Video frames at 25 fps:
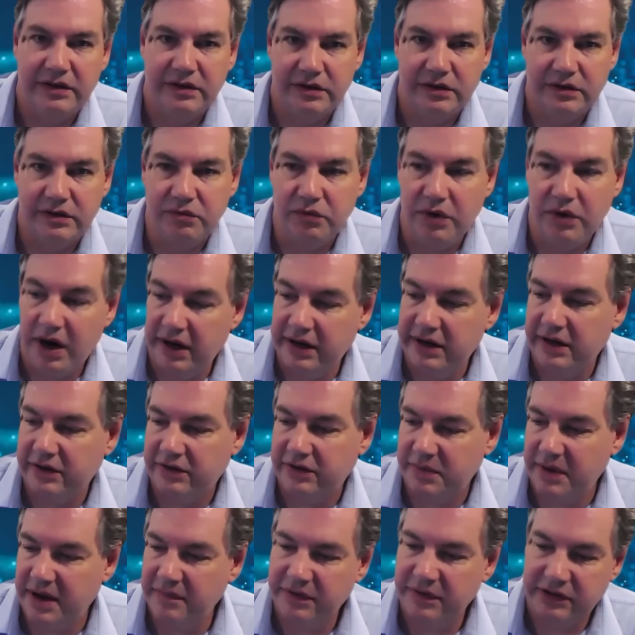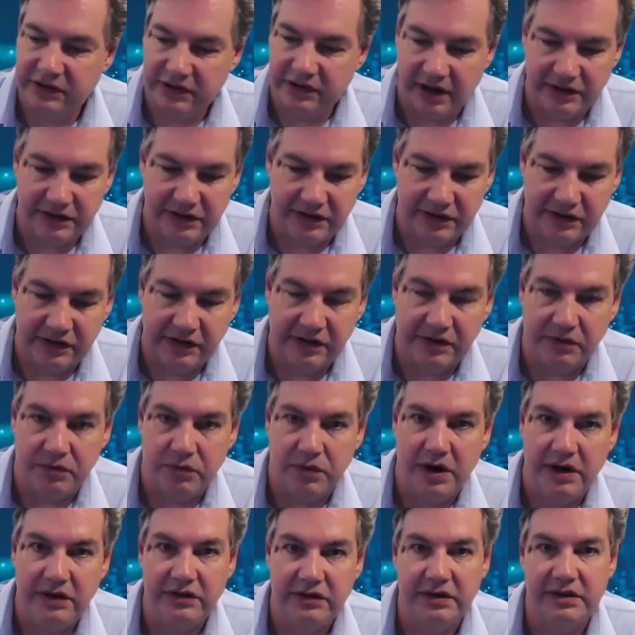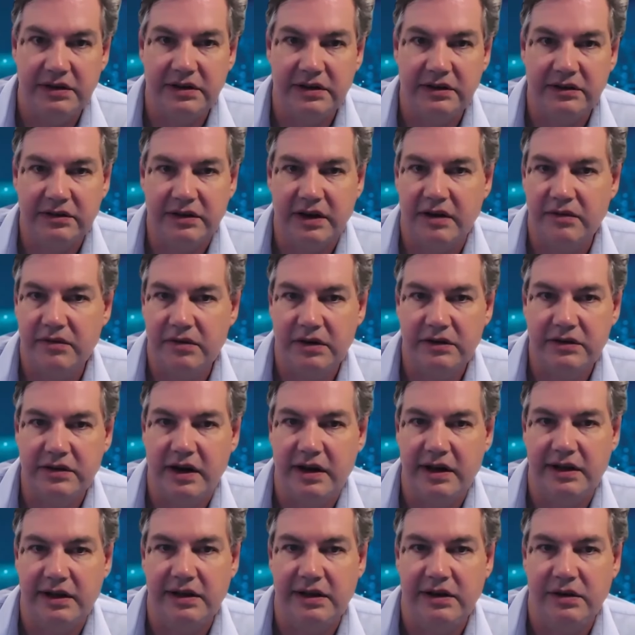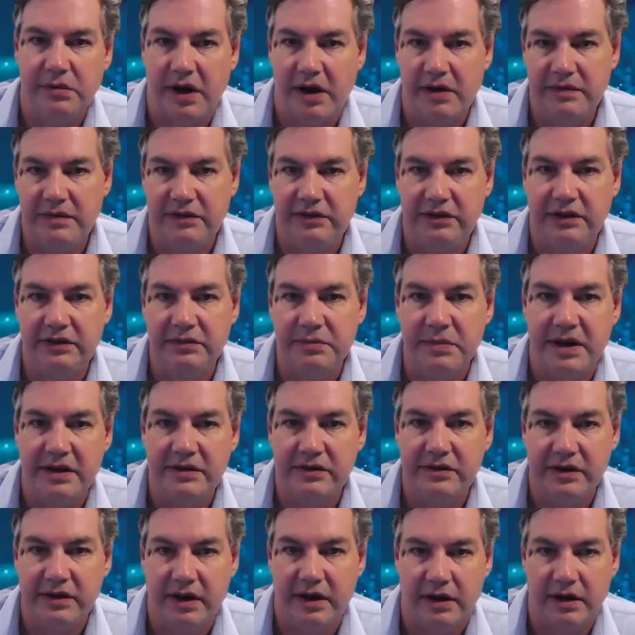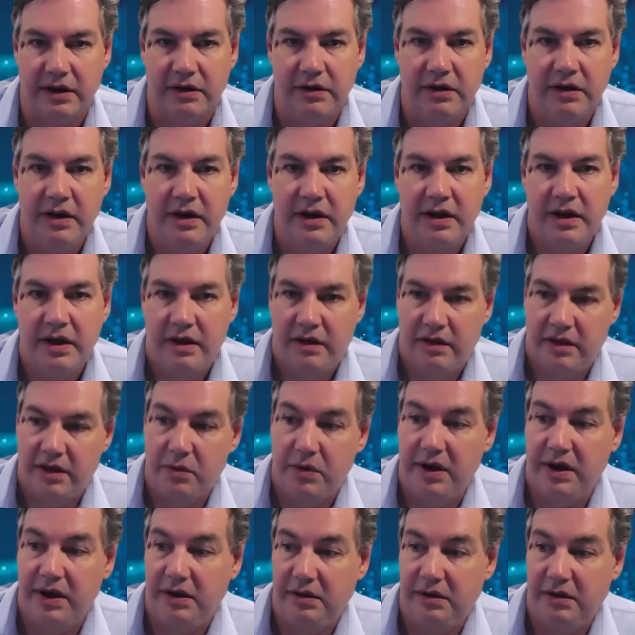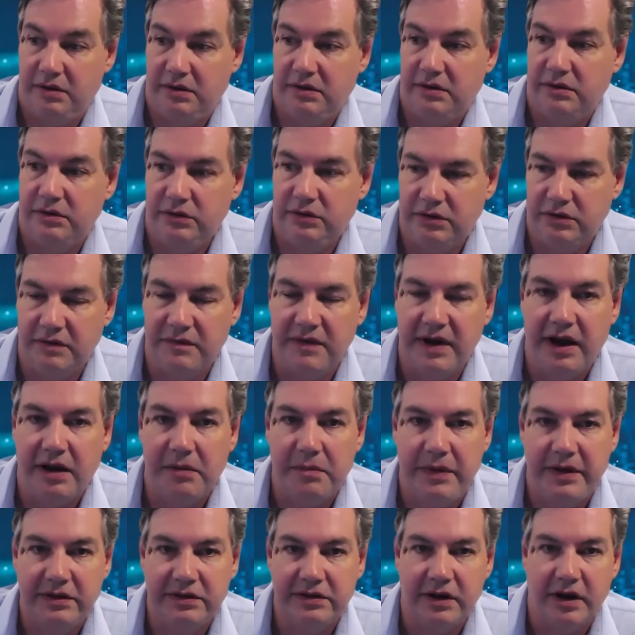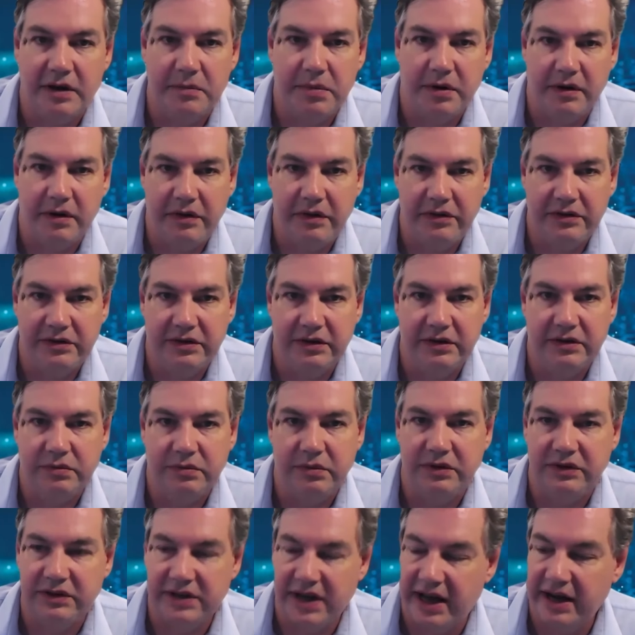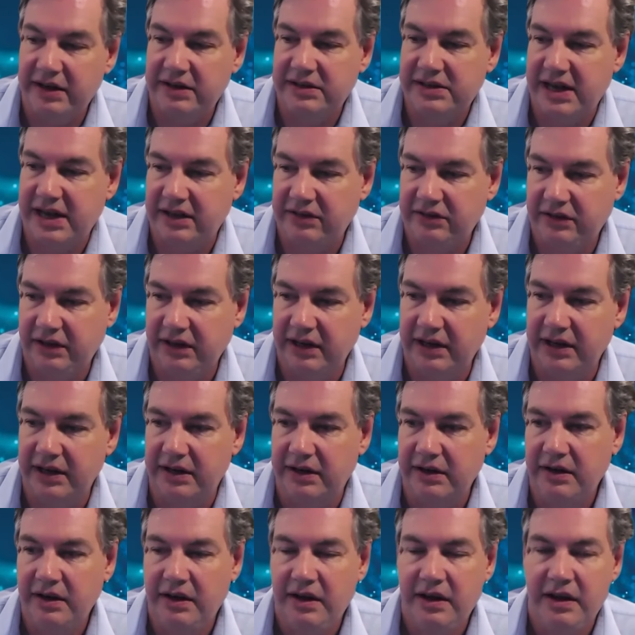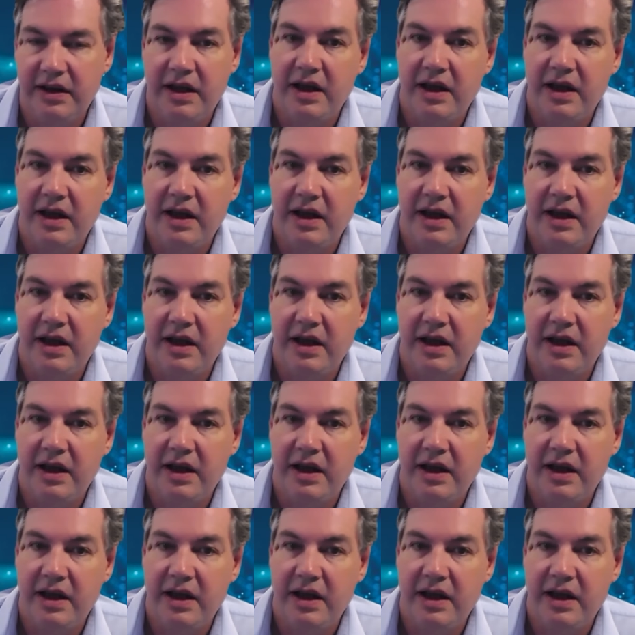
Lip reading: think it really needs to be emphasized. This is a recent discovery. It's only a little over 6 months ago that we developed this hypothesis. We started testing it,